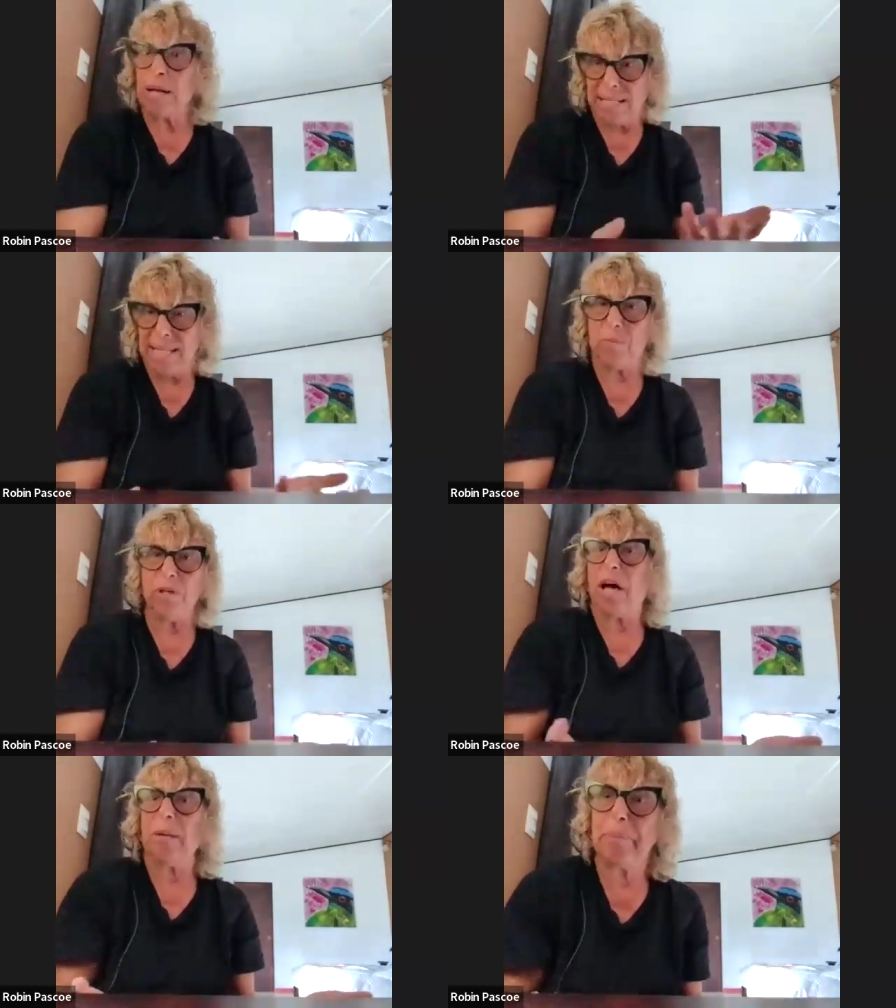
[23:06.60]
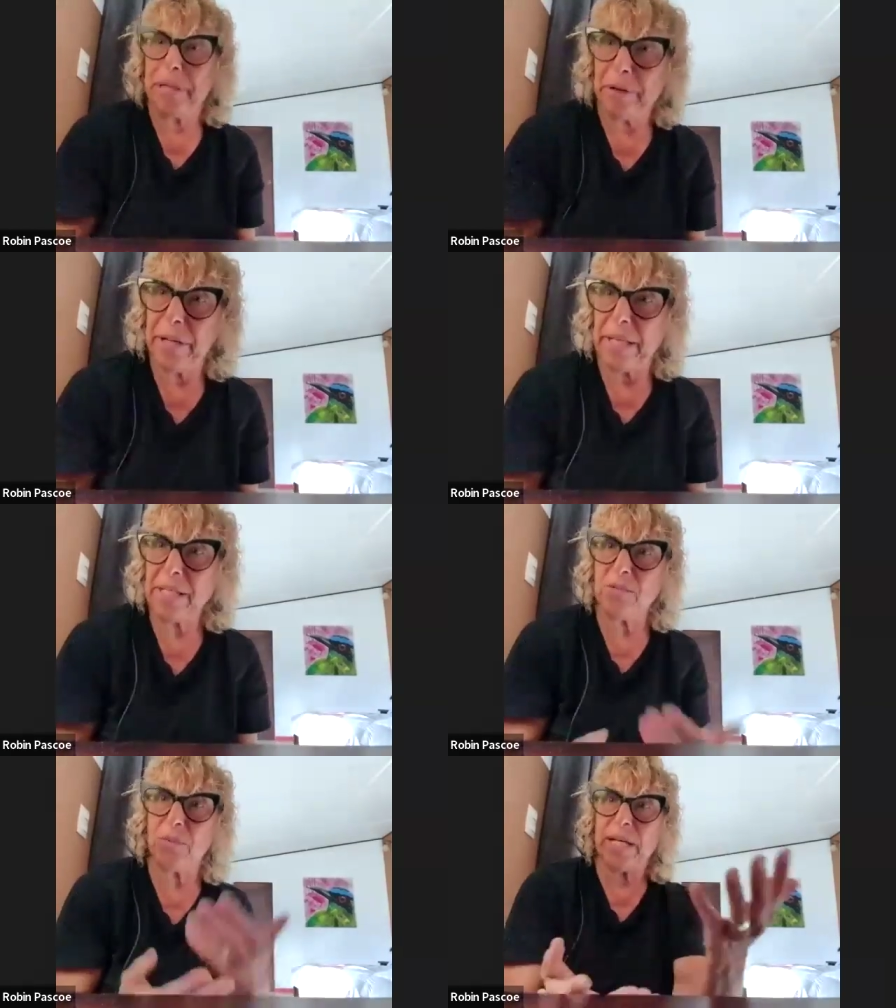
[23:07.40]
like I said, we're not
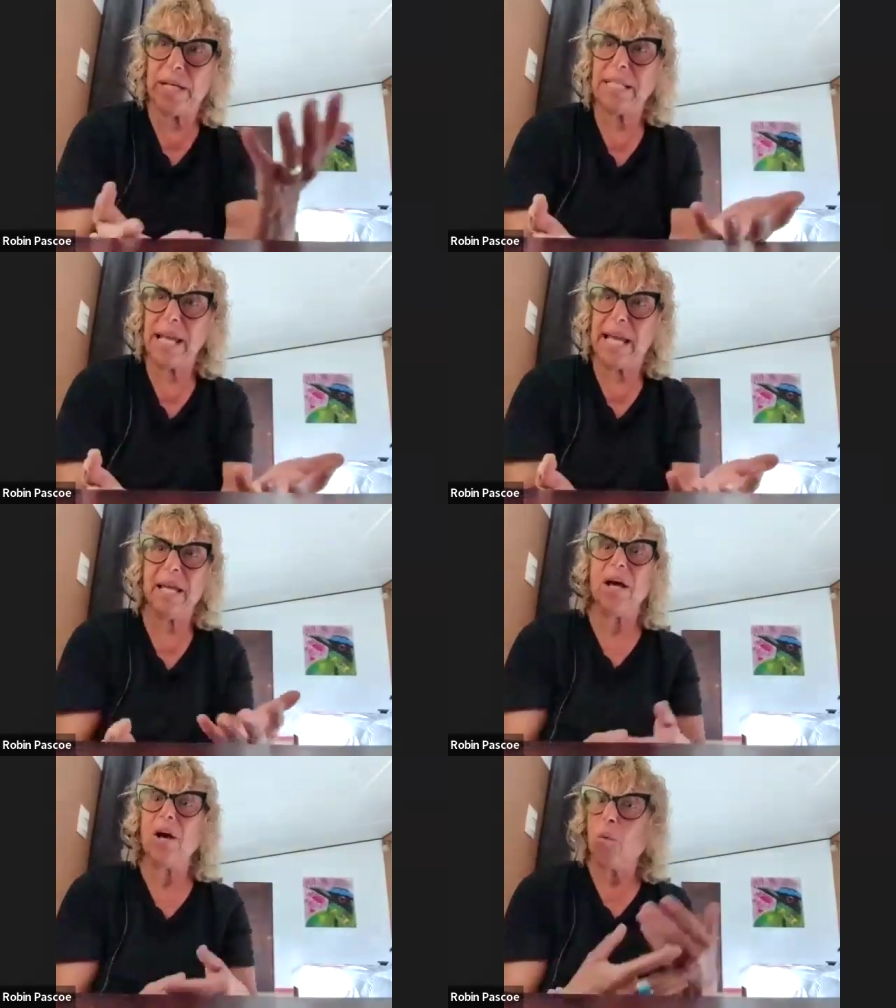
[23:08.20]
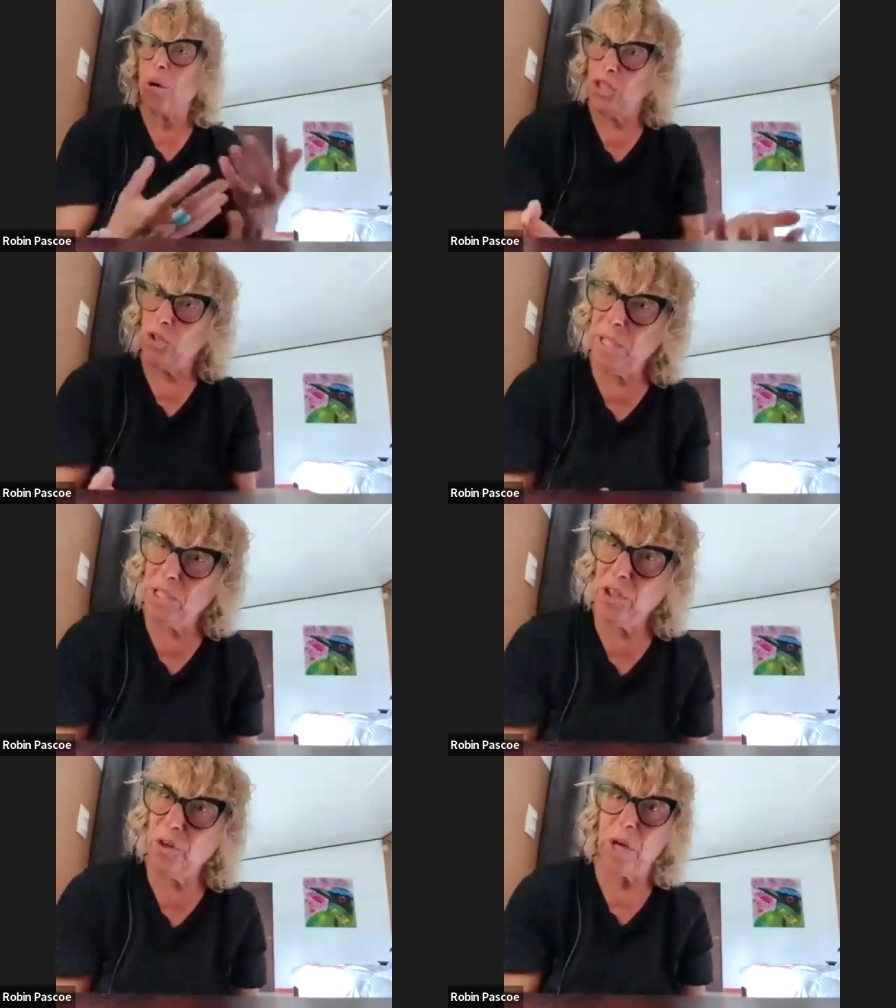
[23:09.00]
imperialists. We're going to say, what should we
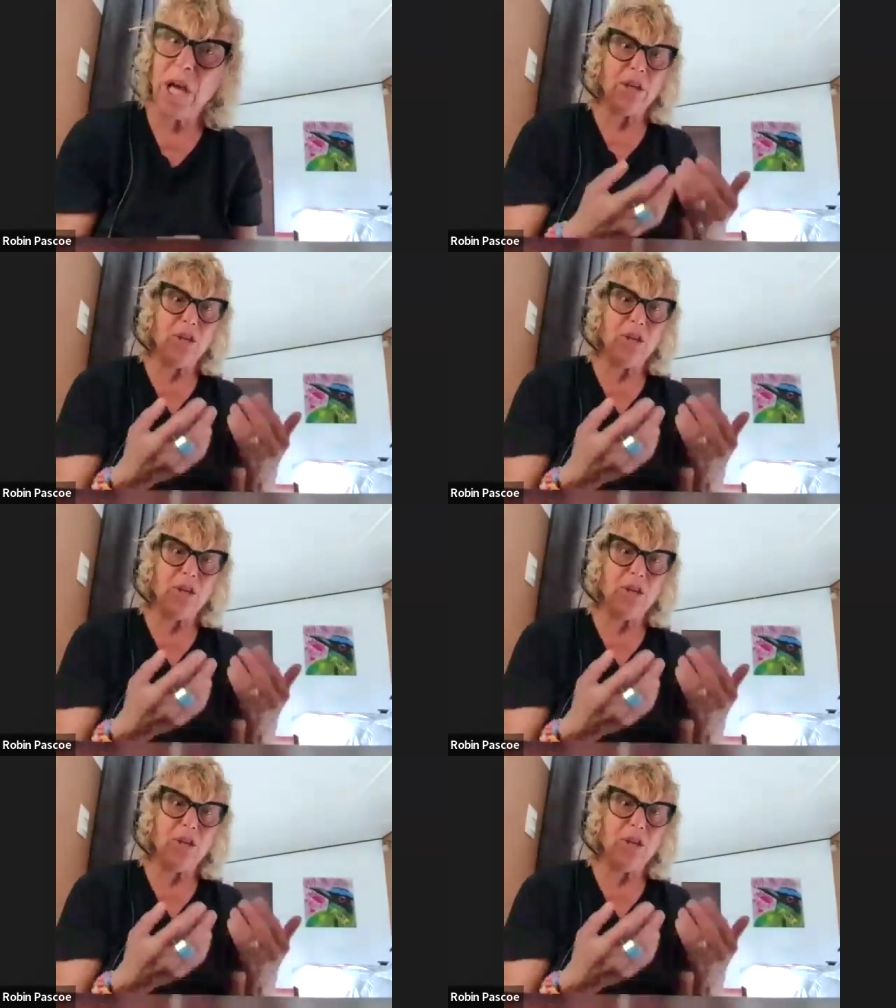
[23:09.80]
do?